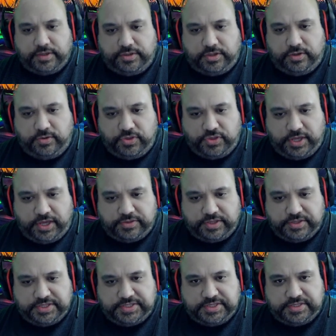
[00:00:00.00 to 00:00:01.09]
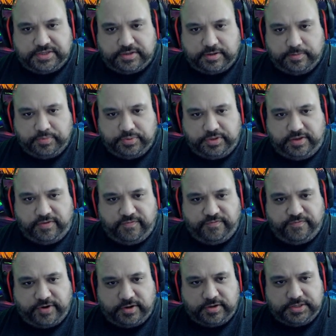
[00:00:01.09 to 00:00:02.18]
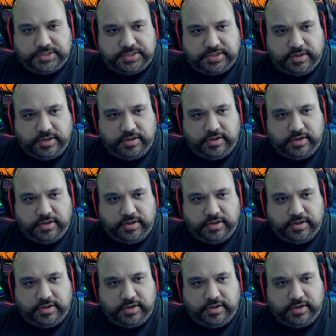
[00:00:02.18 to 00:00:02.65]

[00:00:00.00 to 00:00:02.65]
Do you think that this is a complete farce?